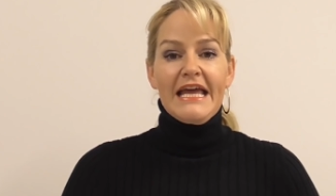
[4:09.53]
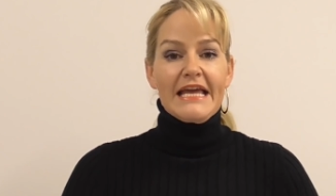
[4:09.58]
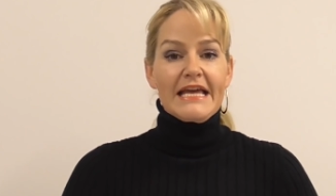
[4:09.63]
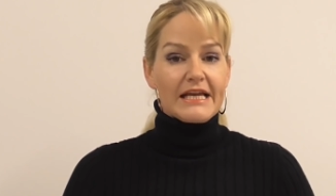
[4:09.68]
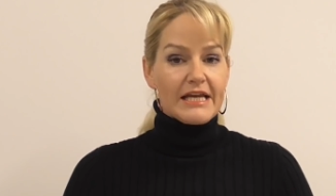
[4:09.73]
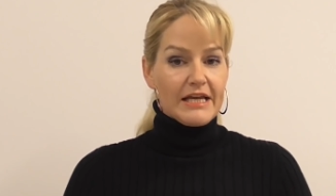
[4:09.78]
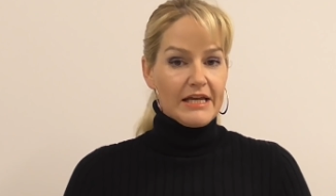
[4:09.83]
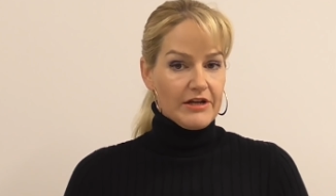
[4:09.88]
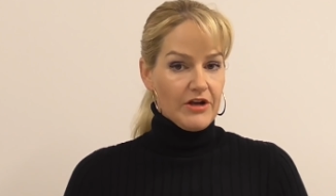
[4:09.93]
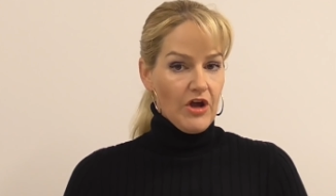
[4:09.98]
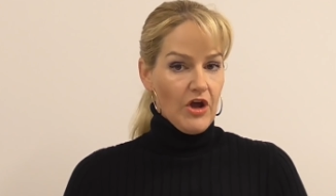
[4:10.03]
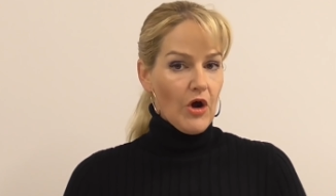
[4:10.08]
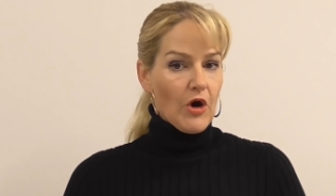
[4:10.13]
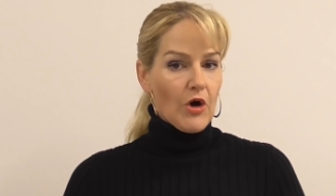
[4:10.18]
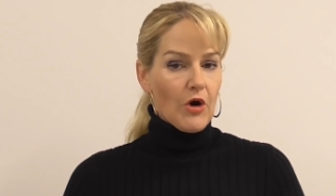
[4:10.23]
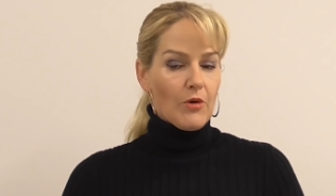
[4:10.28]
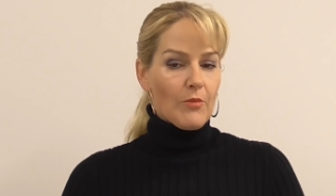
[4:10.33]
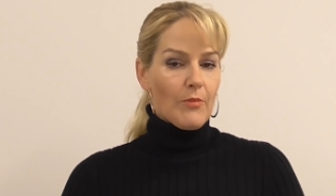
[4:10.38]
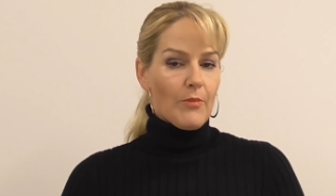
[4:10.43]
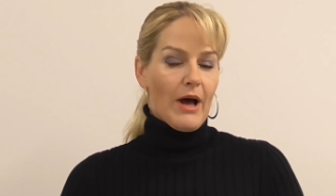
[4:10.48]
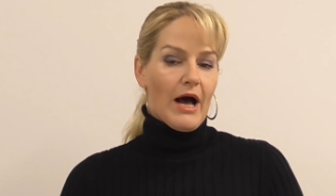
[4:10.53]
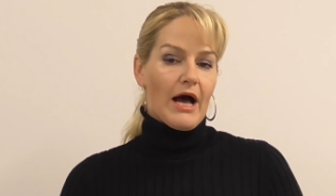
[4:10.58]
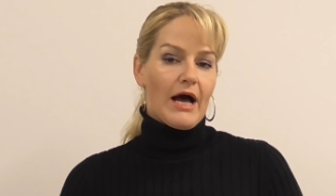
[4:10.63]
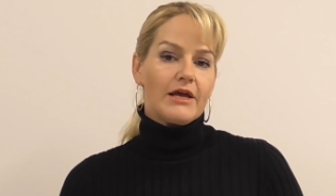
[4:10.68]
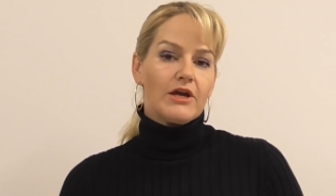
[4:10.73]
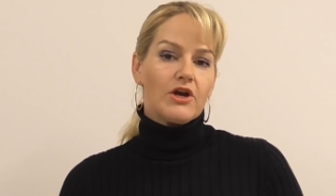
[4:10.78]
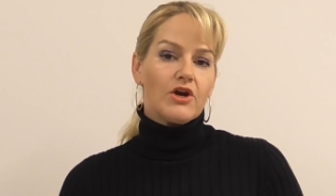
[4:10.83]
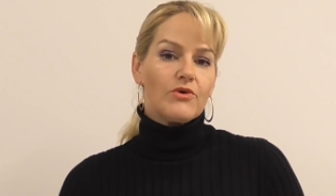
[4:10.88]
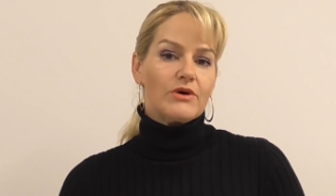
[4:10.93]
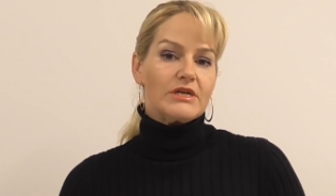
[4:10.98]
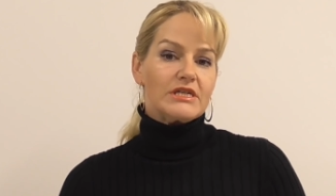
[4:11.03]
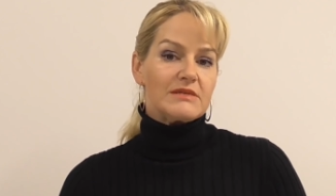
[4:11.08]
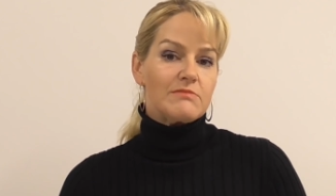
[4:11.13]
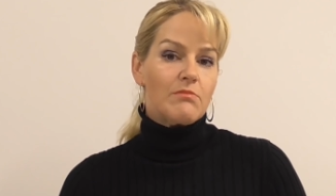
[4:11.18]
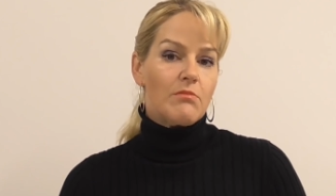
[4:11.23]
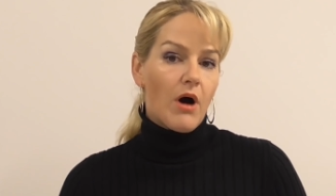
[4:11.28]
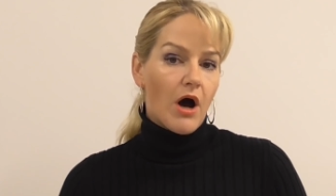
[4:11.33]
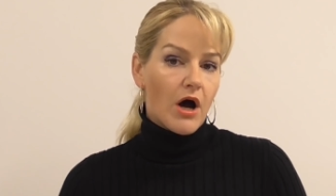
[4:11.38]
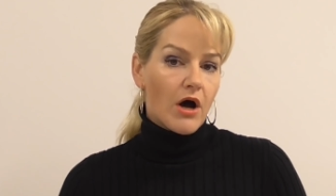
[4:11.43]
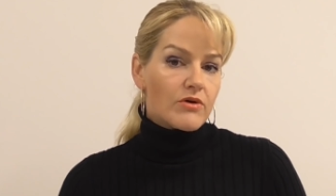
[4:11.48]
It can help
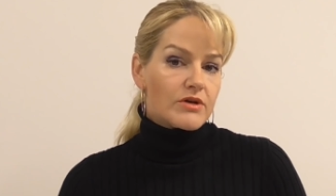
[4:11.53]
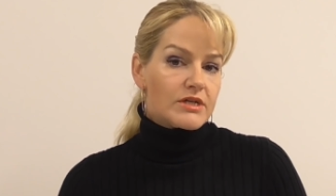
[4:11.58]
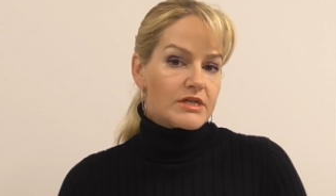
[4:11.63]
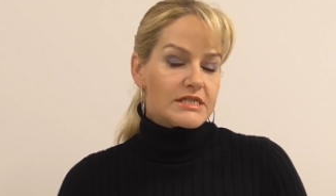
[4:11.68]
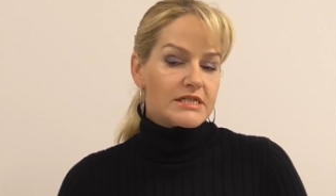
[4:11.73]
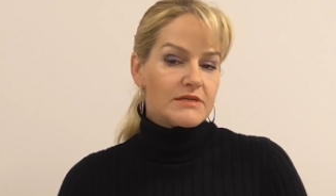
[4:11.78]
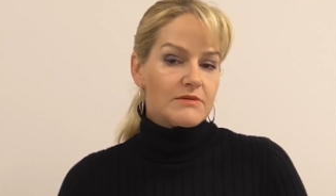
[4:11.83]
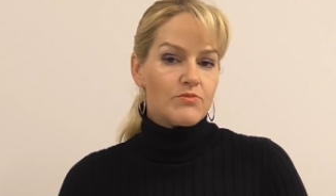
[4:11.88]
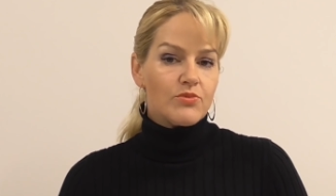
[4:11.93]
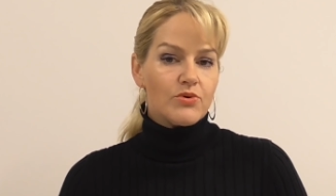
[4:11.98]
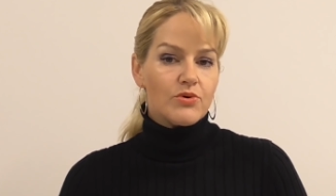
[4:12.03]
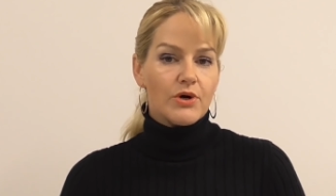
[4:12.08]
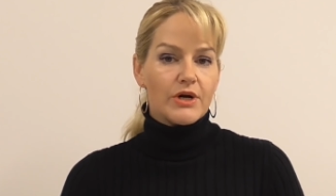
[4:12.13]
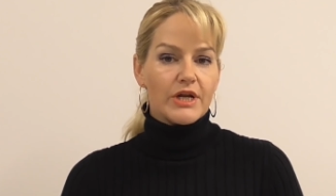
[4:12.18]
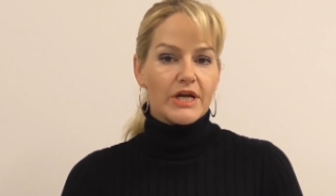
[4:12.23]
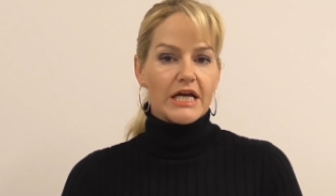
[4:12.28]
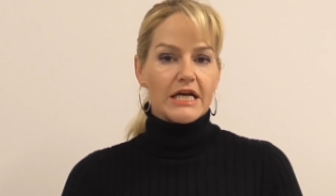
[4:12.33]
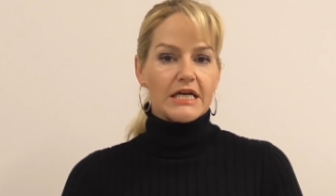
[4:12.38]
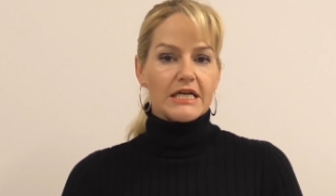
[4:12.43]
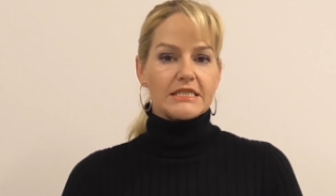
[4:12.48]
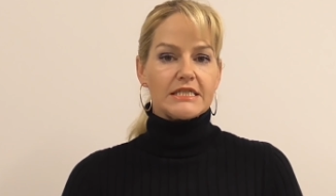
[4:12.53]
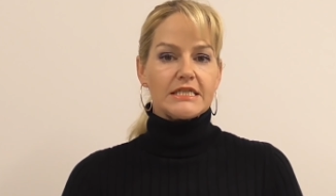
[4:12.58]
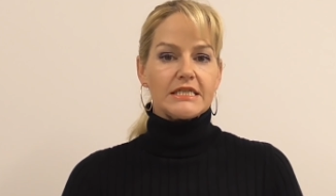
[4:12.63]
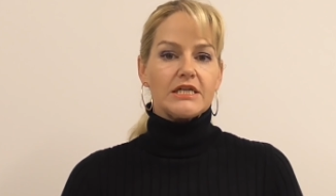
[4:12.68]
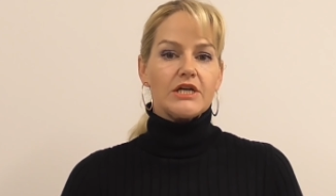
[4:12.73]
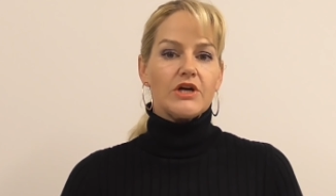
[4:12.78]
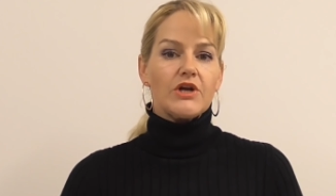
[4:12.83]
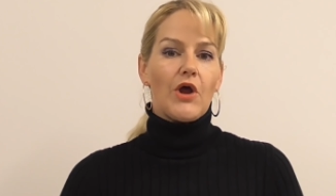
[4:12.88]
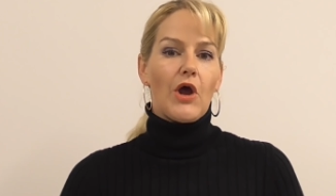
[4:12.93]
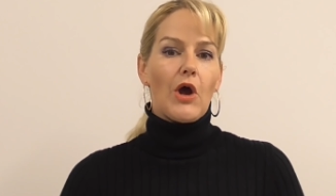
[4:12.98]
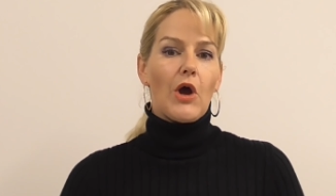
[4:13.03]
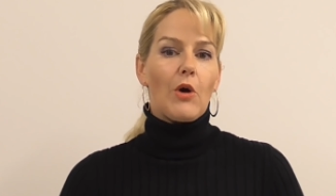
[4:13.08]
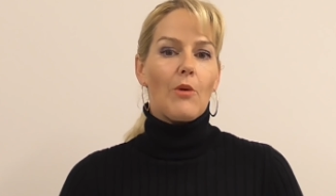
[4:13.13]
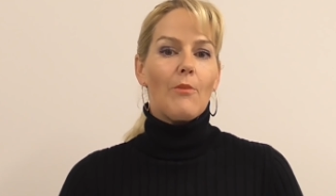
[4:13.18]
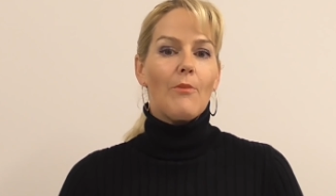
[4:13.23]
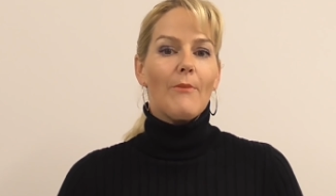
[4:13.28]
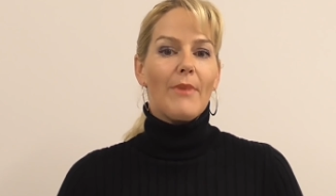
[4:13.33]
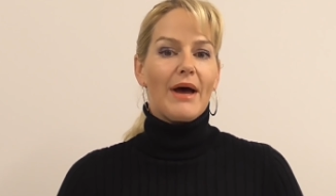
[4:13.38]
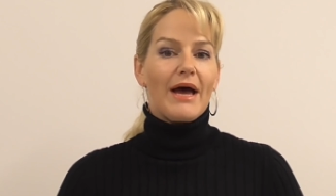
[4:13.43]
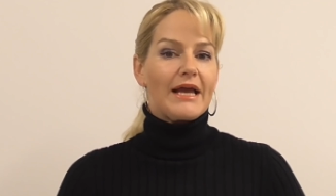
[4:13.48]
increase mildness in products. It can
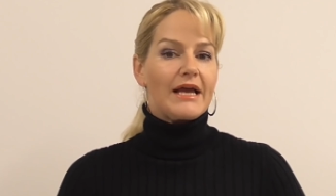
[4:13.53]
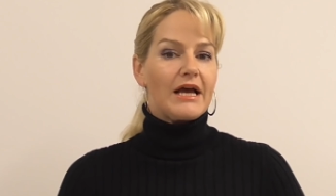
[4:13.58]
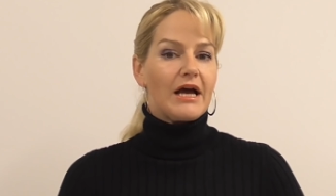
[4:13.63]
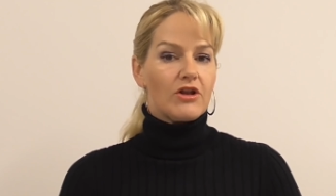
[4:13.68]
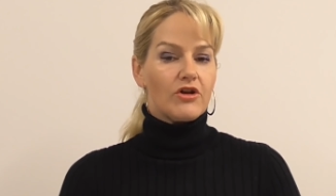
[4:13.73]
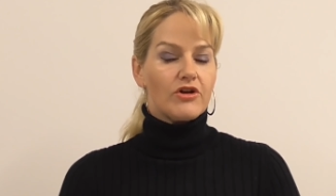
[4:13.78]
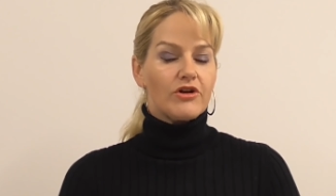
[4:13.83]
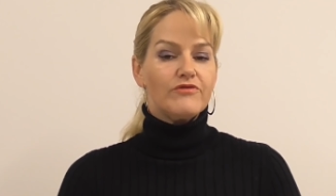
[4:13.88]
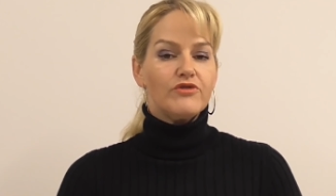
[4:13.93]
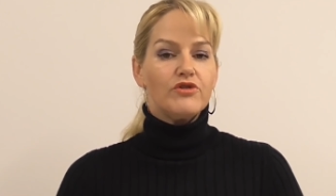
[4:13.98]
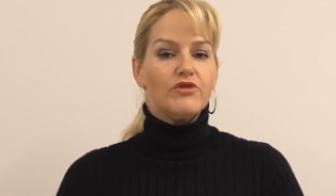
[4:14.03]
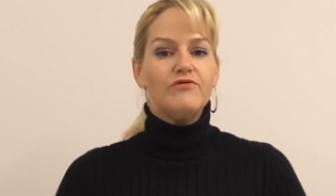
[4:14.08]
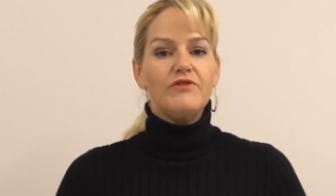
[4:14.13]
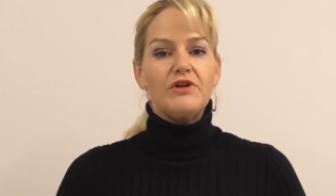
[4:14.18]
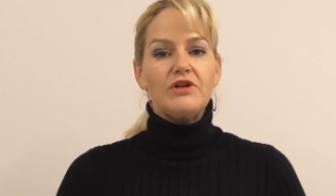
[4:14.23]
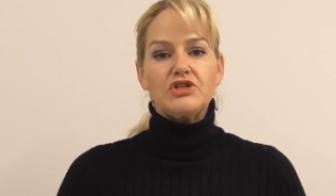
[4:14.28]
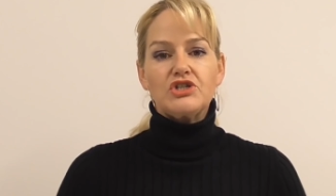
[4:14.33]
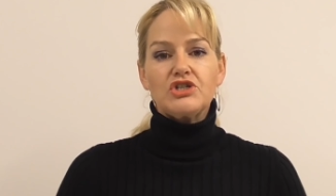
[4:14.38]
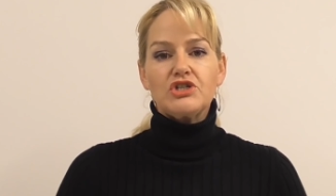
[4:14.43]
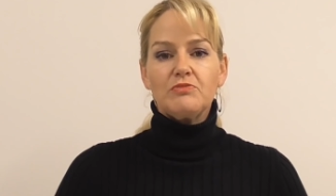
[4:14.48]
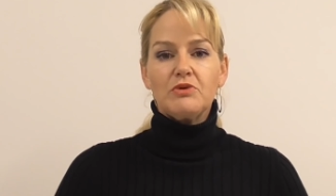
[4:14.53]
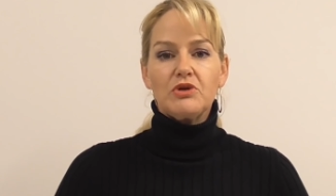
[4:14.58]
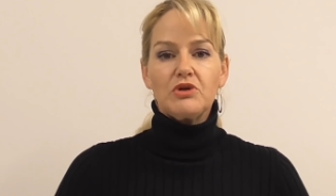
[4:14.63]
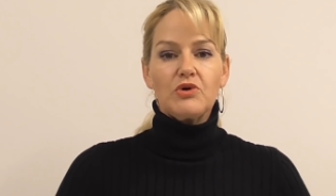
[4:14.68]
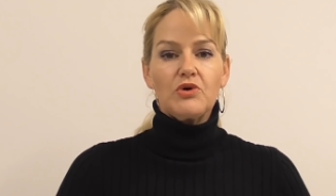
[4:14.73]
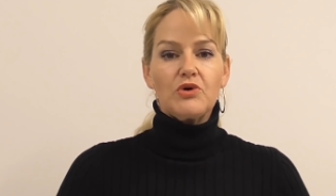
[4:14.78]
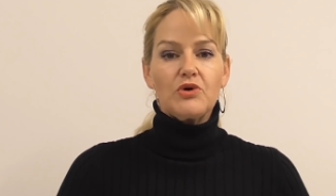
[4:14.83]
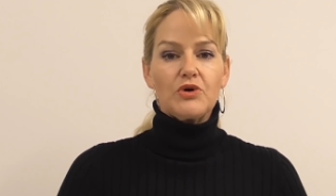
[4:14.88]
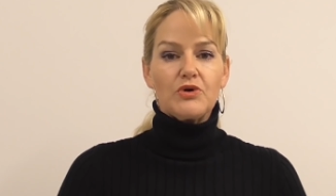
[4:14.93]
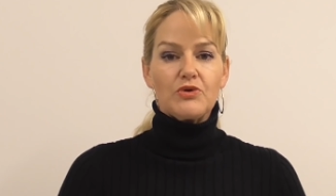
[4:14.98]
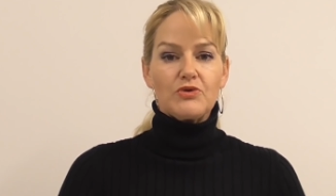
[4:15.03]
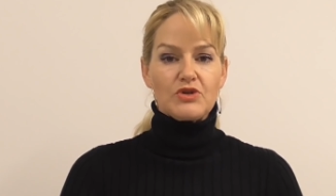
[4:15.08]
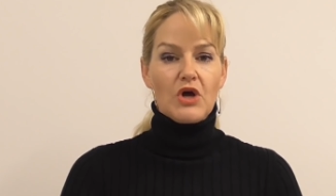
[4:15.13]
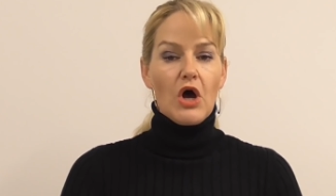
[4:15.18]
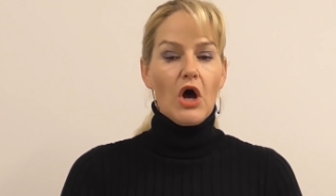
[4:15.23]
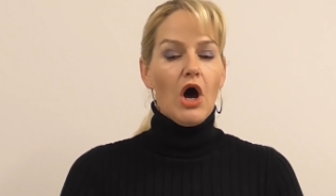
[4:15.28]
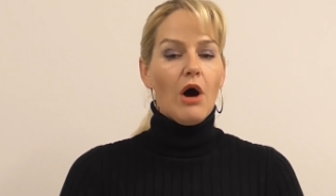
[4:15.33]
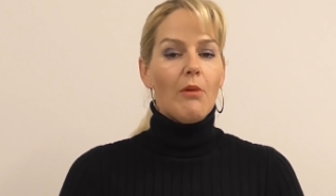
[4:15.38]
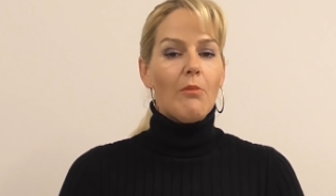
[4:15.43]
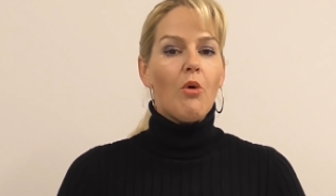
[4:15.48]
help make a lot of your vegetable oils